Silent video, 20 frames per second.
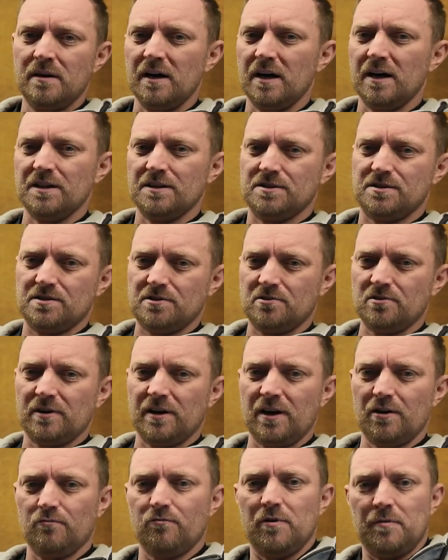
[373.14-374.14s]
it's going to
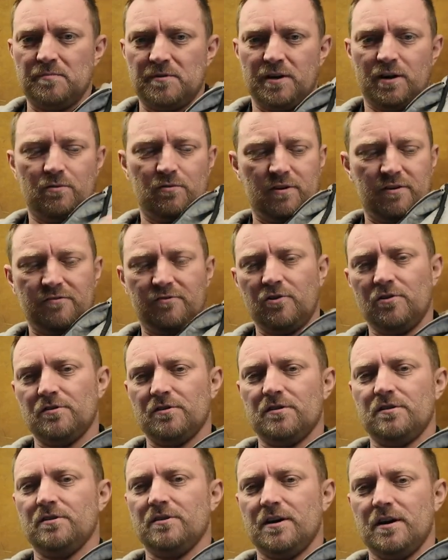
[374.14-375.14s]
get ripped out. I've got
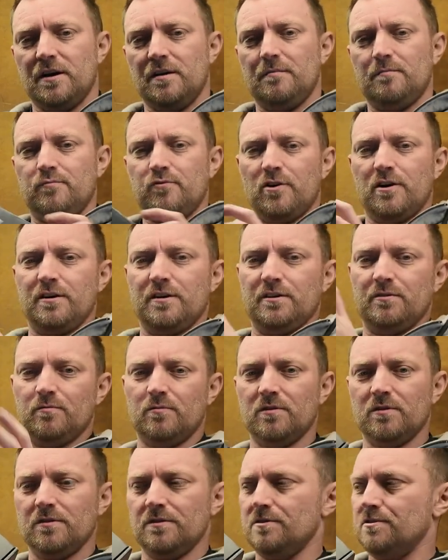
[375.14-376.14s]
another brand new
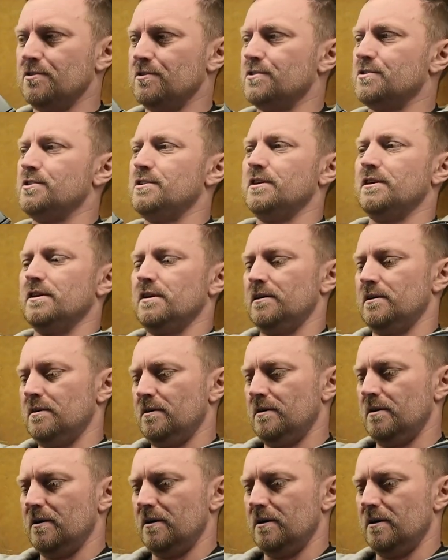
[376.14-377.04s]
one just here.